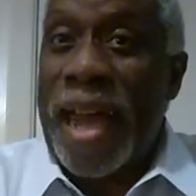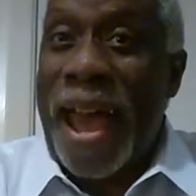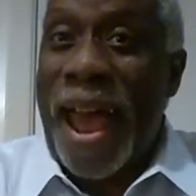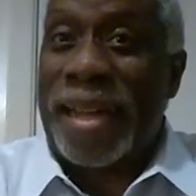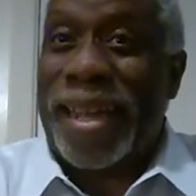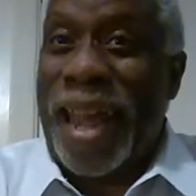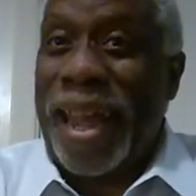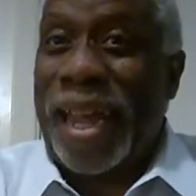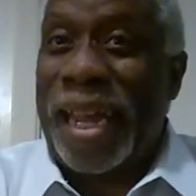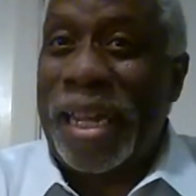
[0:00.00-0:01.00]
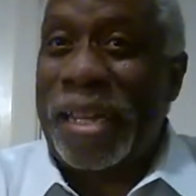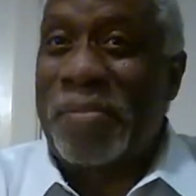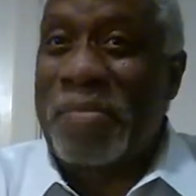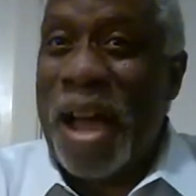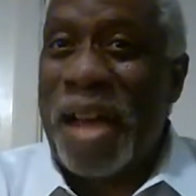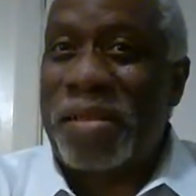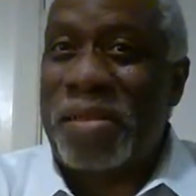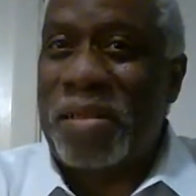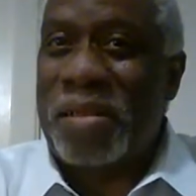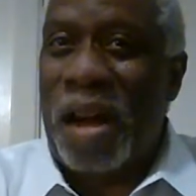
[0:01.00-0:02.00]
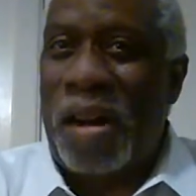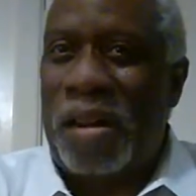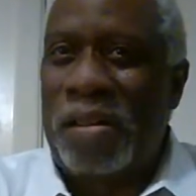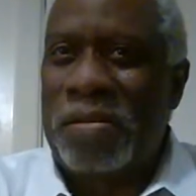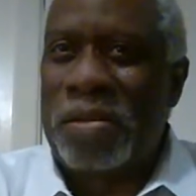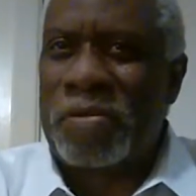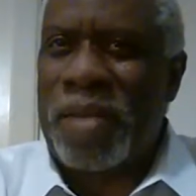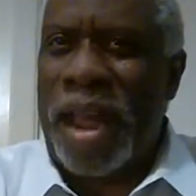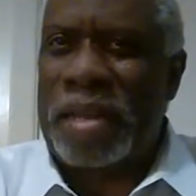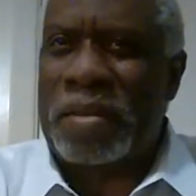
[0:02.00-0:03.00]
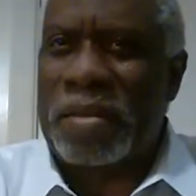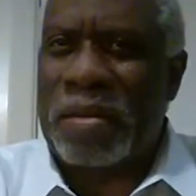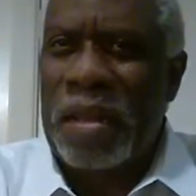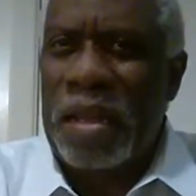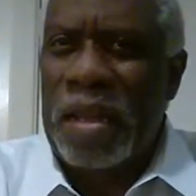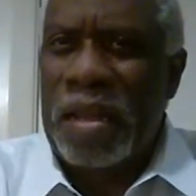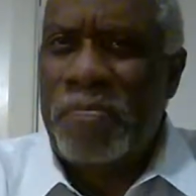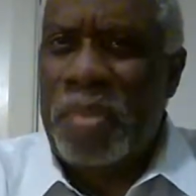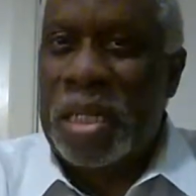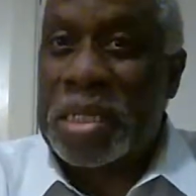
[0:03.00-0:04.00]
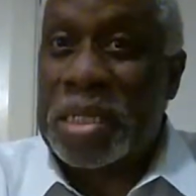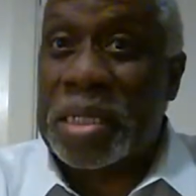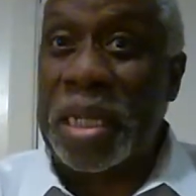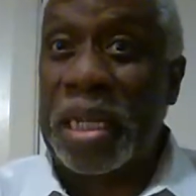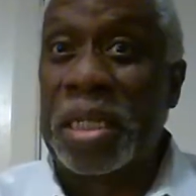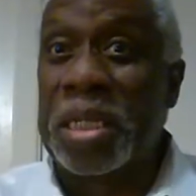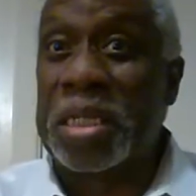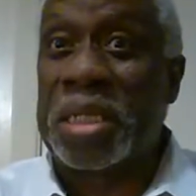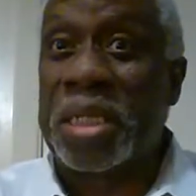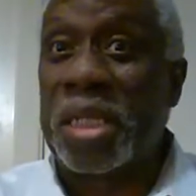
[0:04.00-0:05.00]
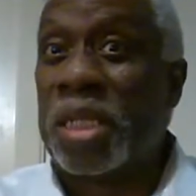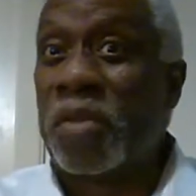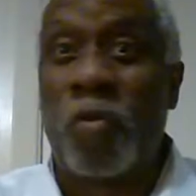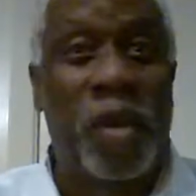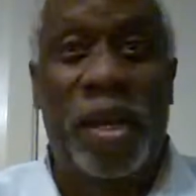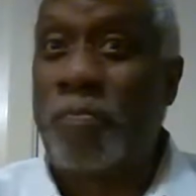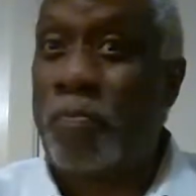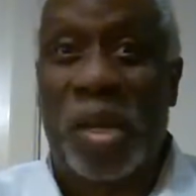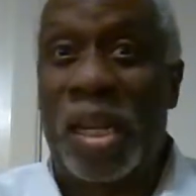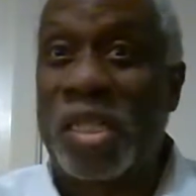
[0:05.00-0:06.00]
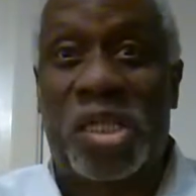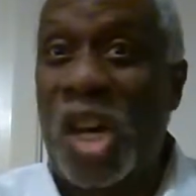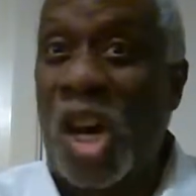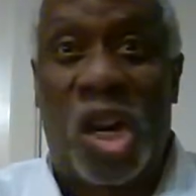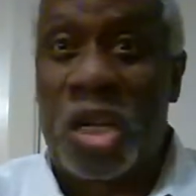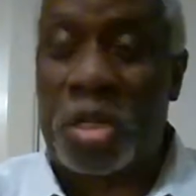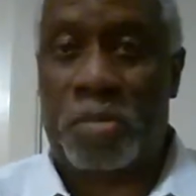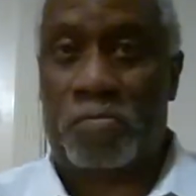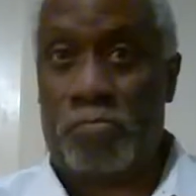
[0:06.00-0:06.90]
I came not to call the righteous, but sinners to repentance.